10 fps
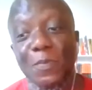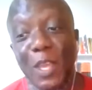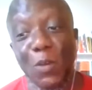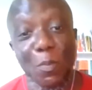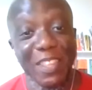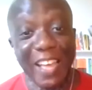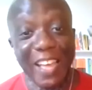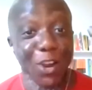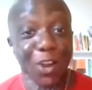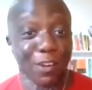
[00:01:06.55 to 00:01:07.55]
It will be that
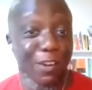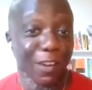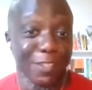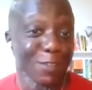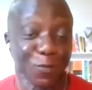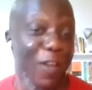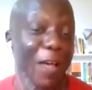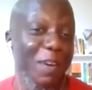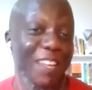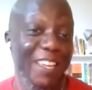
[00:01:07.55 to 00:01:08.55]
long lost
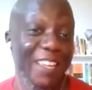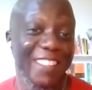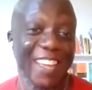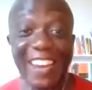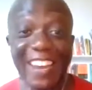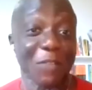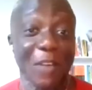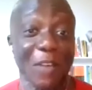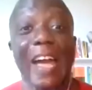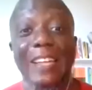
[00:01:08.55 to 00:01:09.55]
family that I never
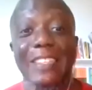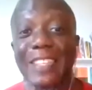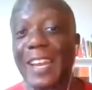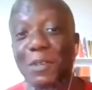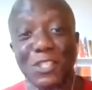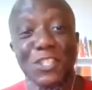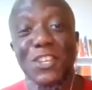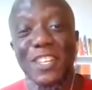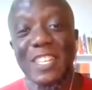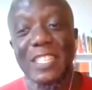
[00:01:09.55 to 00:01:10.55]
had that I was
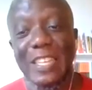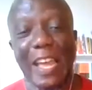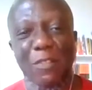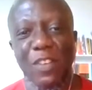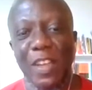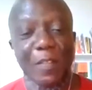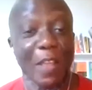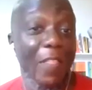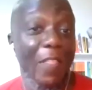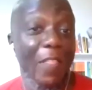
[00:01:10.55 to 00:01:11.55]
yearning to have.
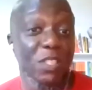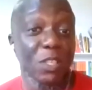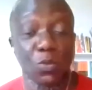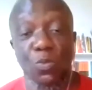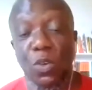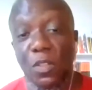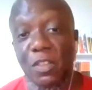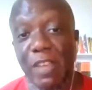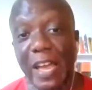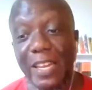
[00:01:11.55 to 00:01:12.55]
And that wasn't what the
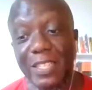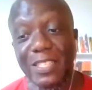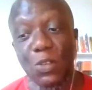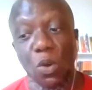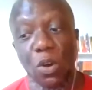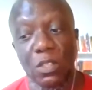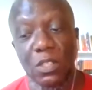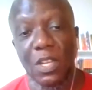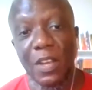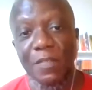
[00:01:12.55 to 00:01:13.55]
reality
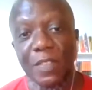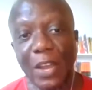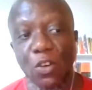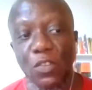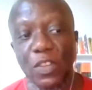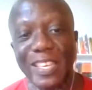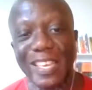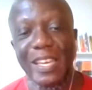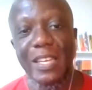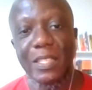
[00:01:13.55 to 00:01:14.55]
was. And over the
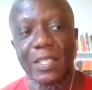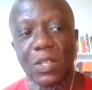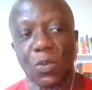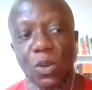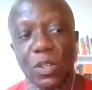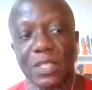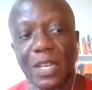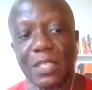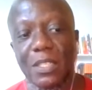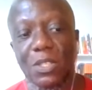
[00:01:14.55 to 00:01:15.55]
years, what's
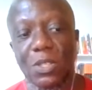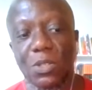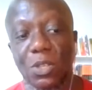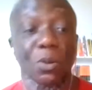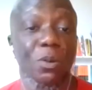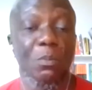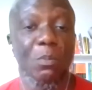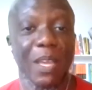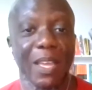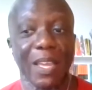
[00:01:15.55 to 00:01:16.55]
starting to dawn on
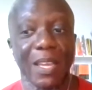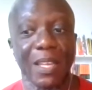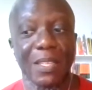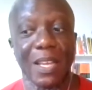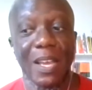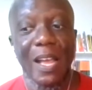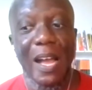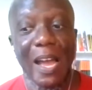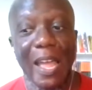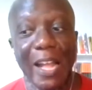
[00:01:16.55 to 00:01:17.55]
me is
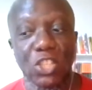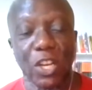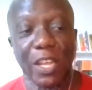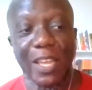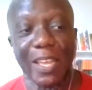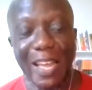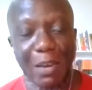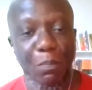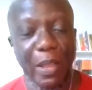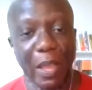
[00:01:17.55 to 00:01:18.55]
I actually can
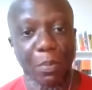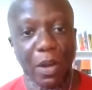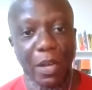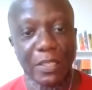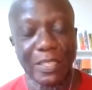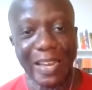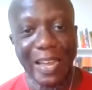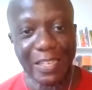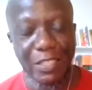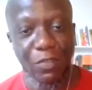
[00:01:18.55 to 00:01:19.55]
play a part in
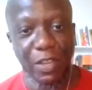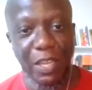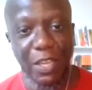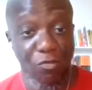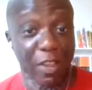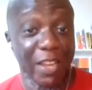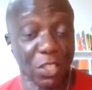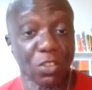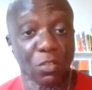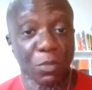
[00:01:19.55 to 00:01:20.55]
actively
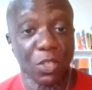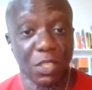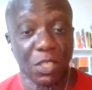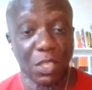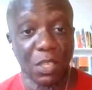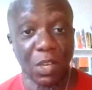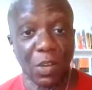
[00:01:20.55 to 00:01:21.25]
creating community.